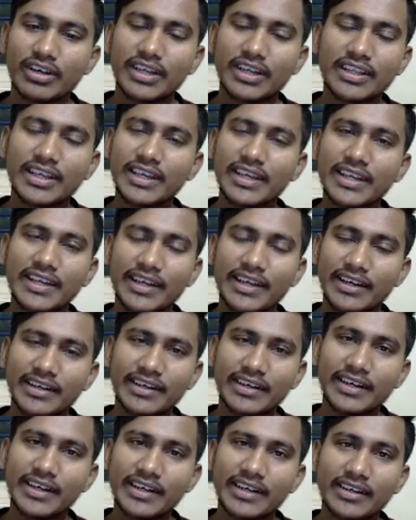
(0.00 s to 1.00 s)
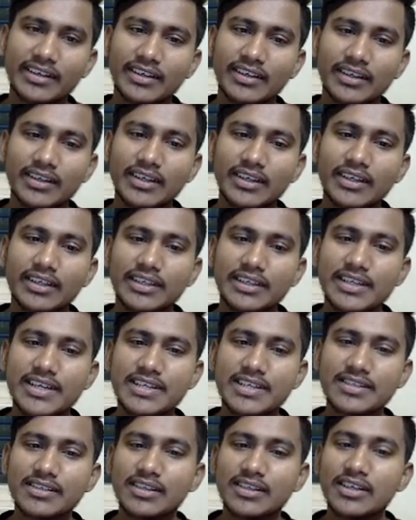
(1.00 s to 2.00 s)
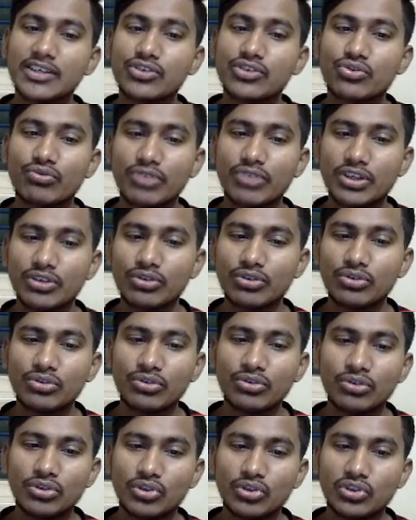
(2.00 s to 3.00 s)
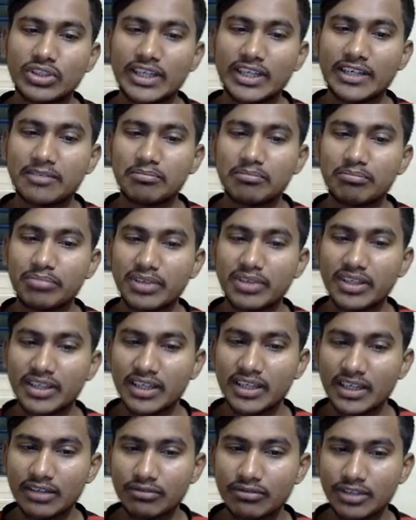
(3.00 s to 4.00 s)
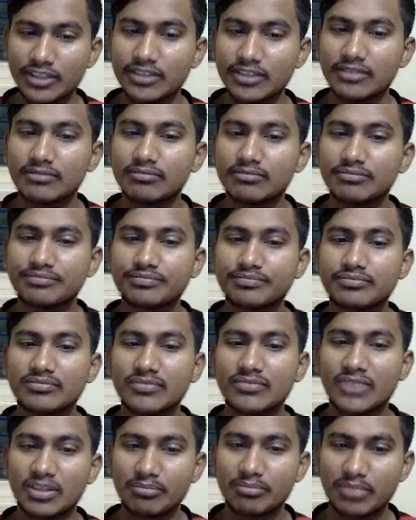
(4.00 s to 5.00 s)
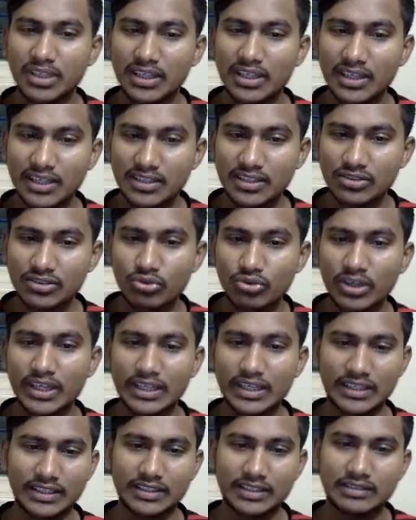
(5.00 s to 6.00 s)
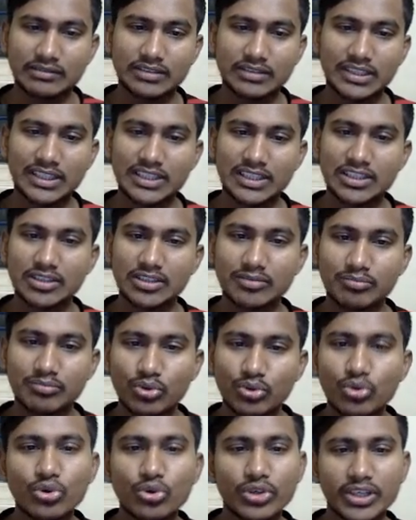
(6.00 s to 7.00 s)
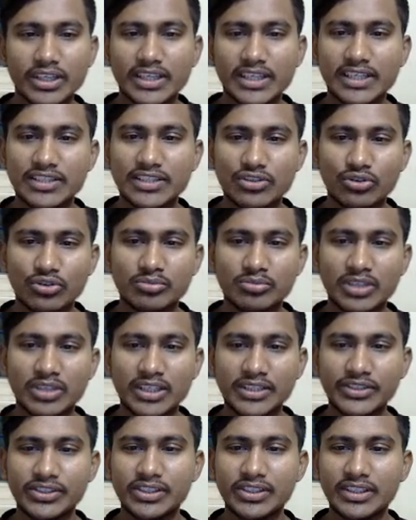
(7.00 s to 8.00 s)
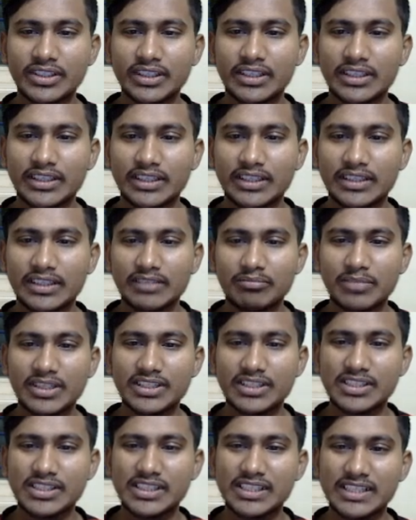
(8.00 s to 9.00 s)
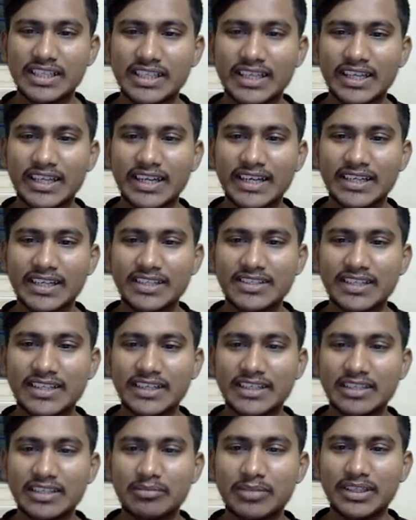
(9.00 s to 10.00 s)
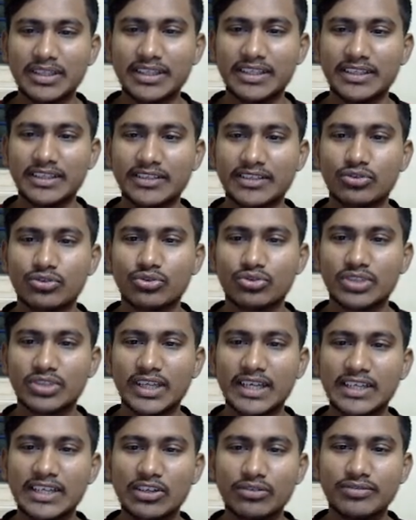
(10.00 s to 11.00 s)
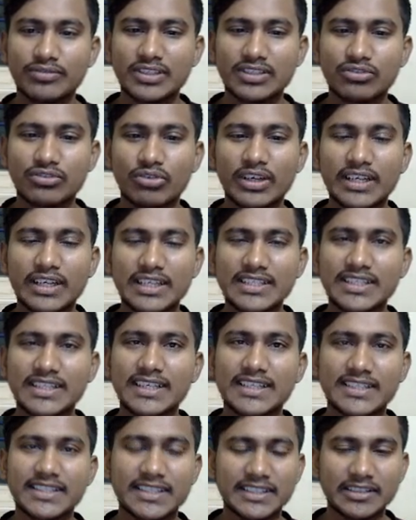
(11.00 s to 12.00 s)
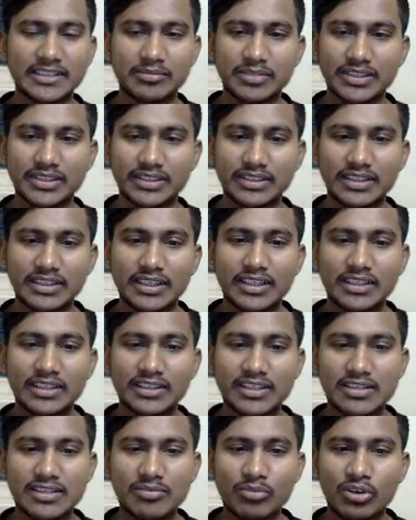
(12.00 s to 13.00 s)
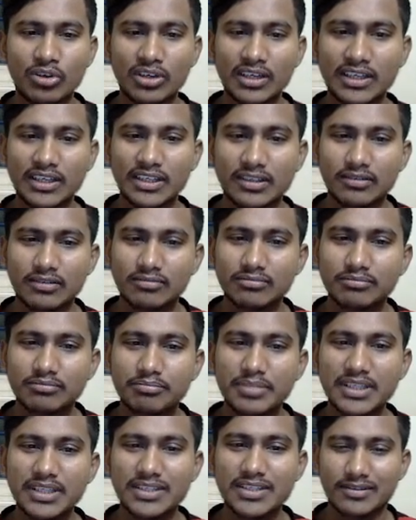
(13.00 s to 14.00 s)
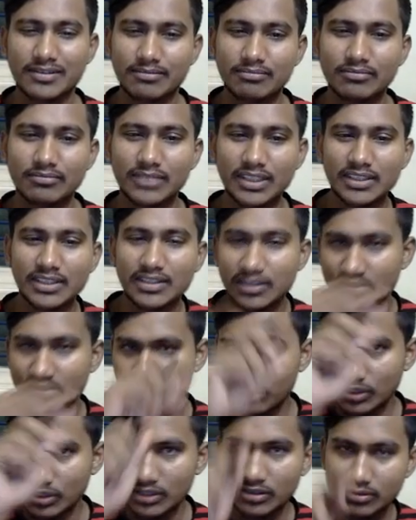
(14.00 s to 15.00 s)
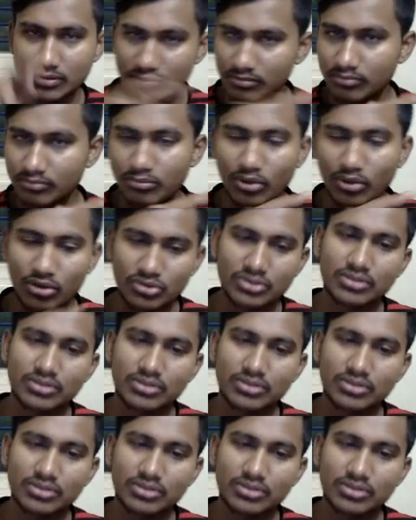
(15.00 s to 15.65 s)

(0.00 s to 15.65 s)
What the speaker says: the area, right? Yes. So we know that bigger one, the bigger square, that is the board, is how much? Measure 8 centimeter. So side of the square is 8 centimeter. The smaller piece, that is the one box